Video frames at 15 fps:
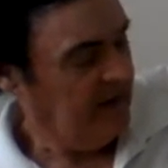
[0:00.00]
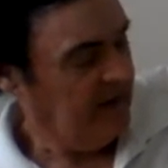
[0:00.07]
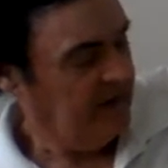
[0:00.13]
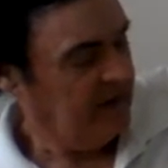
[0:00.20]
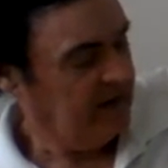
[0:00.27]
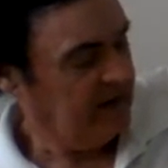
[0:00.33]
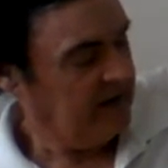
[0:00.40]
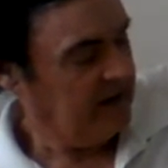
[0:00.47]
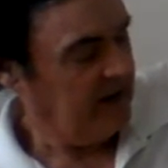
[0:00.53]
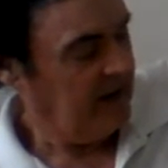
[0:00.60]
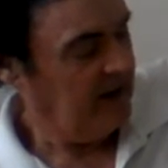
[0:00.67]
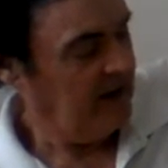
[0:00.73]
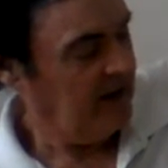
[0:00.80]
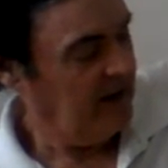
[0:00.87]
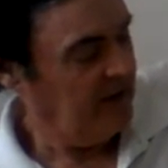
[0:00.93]
the
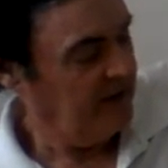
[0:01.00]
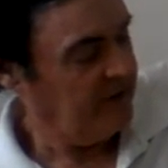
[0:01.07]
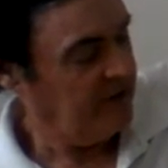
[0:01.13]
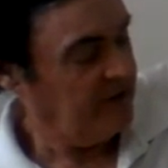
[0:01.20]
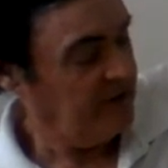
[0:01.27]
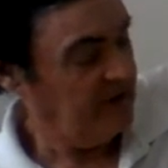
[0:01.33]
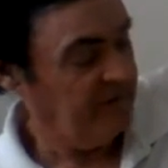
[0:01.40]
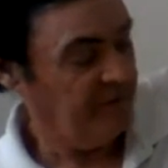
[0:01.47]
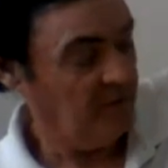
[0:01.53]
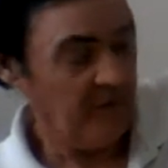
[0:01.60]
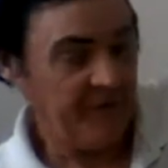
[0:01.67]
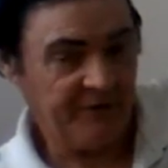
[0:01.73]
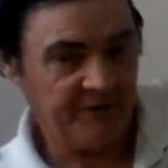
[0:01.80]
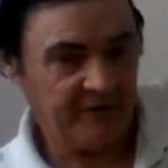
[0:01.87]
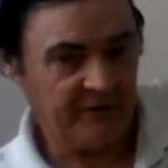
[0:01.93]
third and fourth
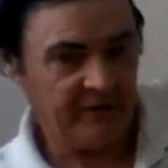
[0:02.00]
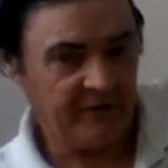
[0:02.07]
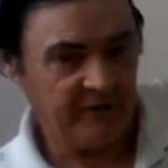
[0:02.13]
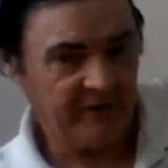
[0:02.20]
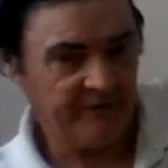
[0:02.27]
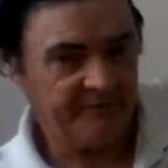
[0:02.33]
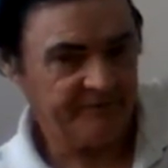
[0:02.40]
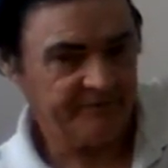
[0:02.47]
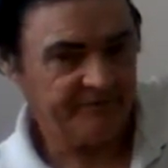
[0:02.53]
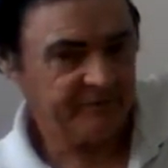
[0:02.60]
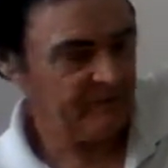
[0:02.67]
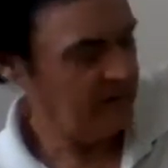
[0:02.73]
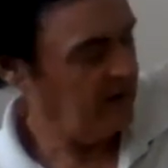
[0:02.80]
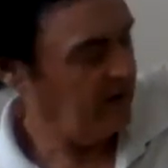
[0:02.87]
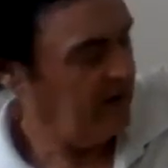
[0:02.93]
string,
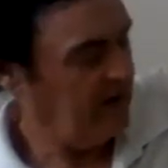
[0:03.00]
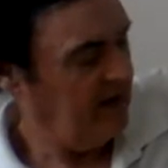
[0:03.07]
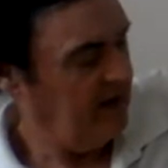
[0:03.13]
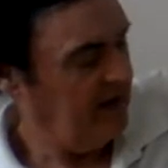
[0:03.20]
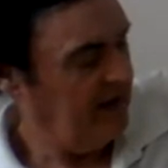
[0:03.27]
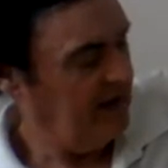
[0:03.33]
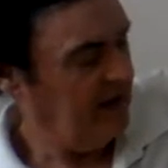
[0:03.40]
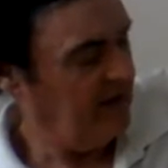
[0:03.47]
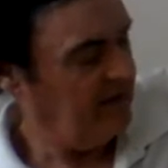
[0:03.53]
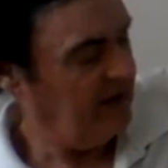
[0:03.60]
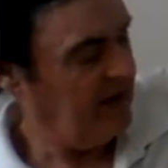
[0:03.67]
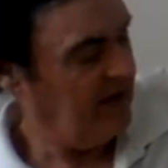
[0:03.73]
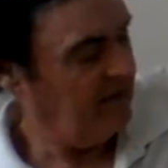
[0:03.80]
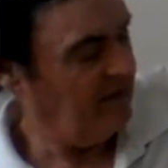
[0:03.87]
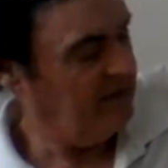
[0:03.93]
and we
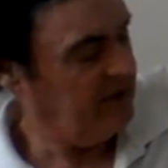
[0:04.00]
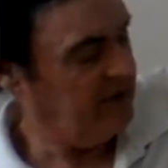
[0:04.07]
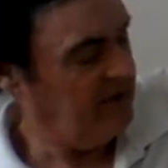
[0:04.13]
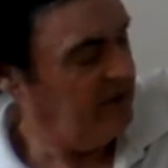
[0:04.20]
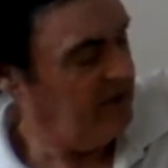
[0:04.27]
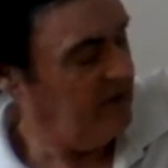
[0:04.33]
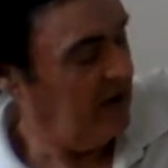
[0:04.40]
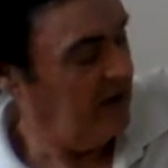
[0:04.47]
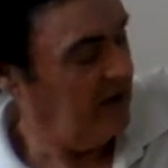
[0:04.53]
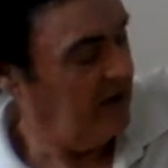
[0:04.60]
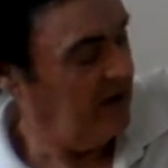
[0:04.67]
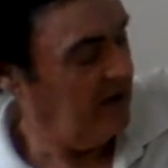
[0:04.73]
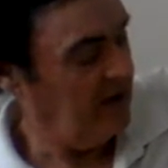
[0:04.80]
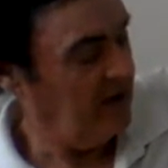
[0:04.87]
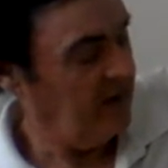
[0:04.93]
have a blue
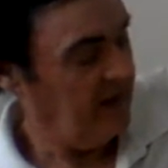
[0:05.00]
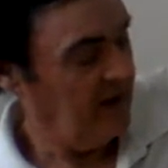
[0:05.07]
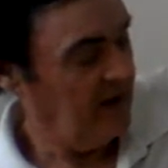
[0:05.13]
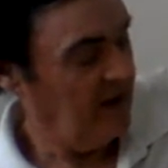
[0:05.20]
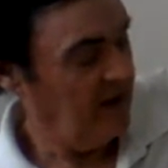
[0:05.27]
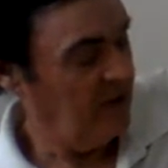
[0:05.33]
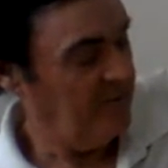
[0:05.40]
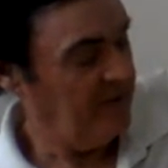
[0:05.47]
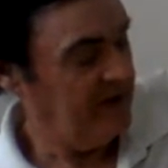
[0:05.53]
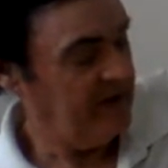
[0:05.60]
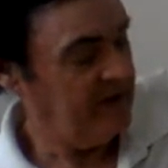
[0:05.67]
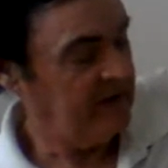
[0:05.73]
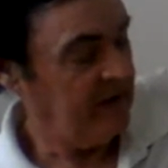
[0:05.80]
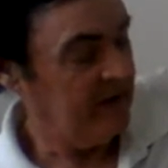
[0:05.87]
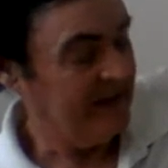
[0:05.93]

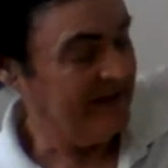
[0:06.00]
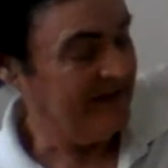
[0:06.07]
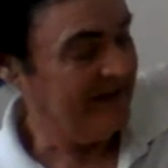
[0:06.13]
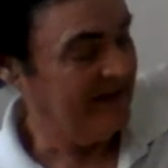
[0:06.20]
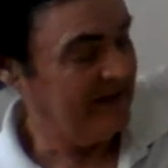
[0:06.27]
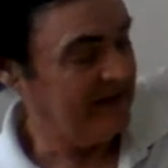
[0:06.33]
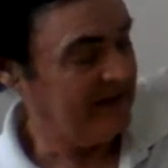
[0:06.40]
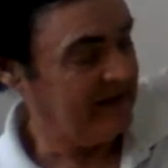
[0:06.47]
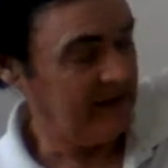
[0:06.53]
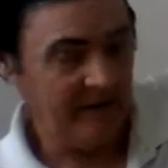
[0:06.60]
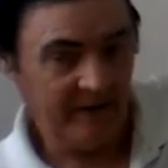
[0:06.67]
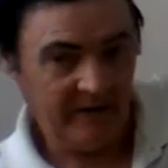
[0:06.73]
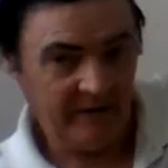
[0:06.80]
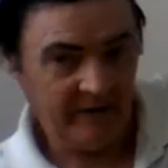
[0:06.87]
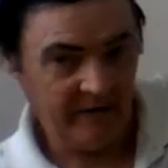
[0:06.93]
open D
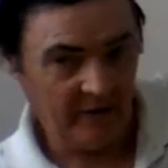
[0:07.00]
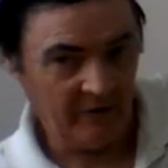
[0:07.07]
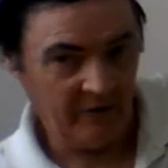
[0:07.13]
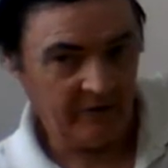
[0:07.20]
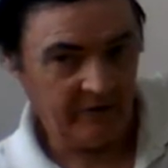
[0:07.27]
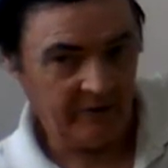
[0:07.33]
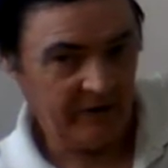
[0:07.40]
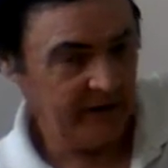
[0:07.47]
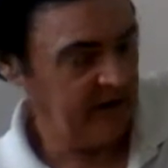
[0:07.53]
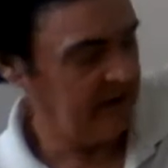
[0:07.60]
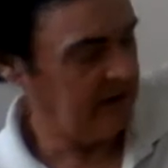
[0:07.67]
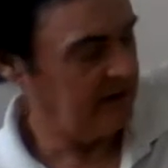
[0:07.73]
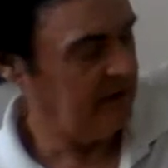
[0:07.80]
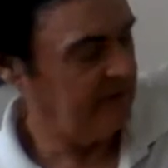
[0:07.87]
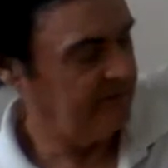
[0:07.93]
note
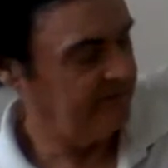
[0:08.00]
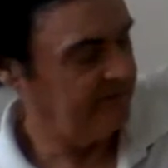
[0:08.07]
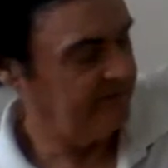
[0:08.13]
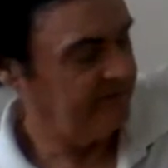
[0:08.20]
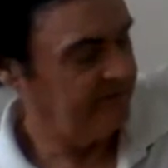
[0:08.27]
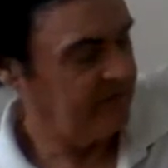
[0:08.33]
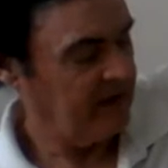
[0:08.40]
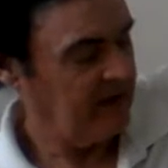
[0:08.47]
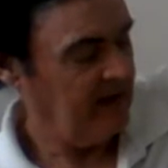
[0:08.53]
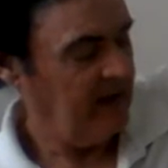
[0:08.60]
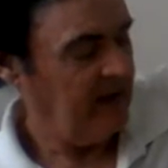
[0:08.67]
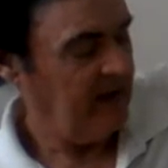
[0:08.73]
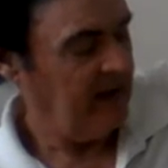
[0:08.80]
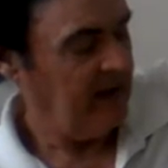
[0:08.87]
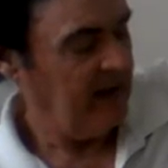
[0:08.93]
here,
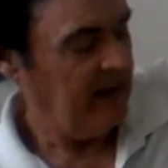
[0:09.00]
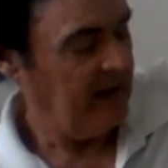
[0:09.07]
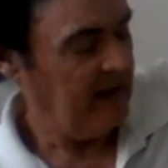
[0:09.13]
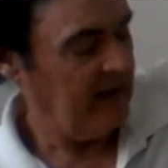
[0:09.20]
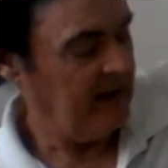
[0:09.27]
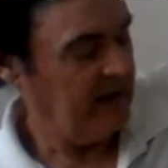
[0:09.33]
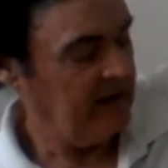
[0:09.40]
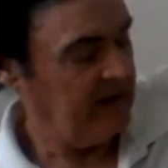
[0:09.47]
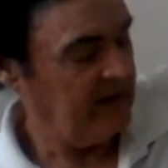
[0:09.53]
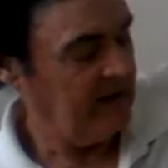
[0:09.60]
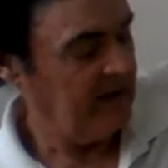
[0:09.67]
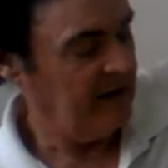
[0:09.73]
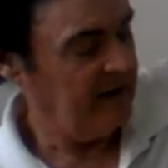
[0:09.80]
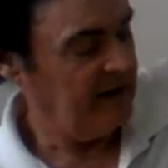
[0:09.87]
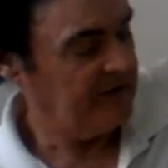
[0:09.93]
and
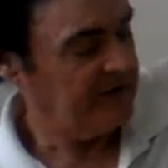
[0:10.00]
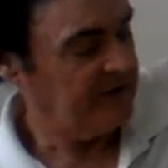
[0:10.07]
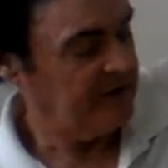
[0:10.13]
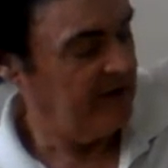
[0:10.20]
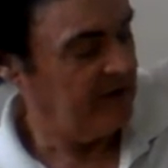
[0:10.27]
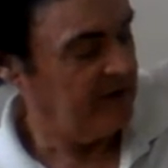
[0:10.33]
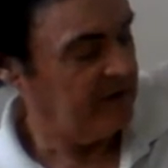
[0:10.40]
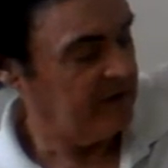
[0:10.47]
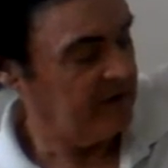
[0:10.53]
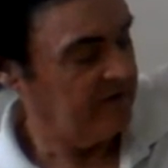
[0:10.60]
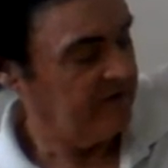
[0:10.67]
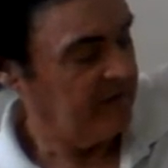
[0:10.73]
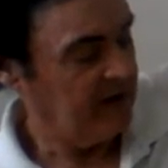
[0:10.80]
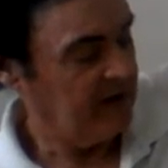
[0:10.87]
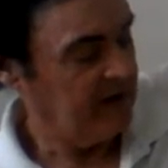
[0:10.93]
this note
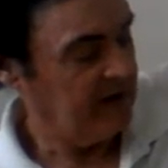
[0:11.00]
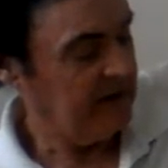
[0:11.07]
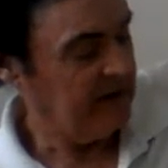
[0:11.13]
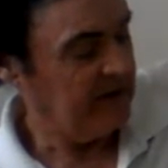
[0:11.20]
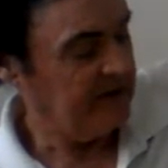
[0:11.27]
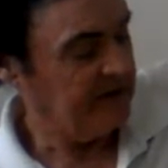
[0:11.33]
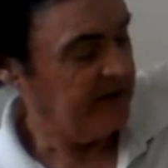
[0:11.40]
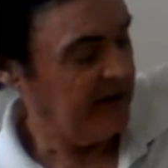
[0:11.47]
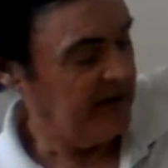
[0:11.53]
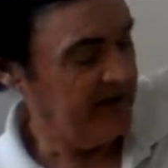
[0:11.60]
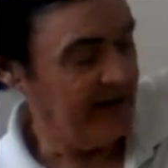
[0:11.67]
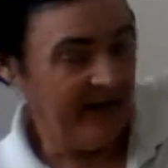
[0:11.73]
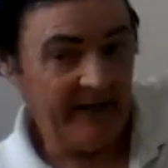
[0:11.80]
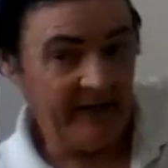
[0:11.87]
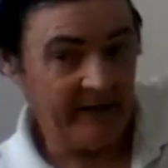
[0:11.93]
is an
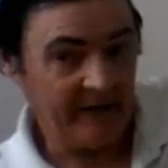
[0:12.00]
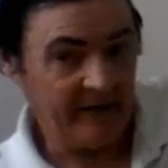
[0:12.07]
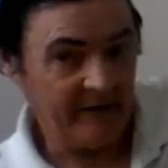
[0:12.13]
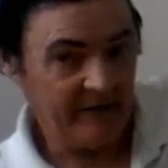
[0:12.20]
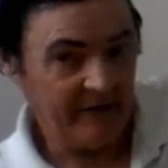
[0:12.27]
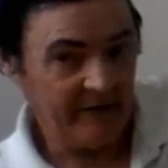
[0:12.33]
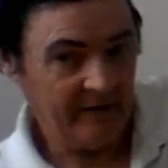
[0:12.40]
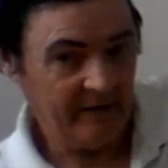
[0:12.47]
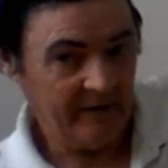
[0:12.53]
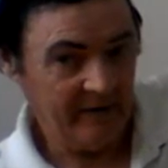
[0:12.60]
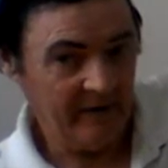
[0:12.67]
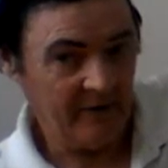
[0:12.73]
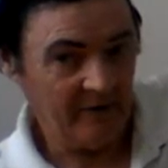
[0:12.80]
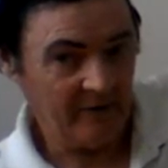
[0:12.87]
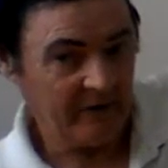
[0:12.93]
A
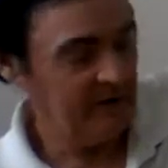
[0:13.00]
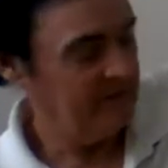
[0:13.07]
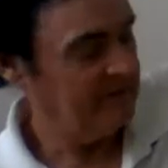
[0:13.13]
note,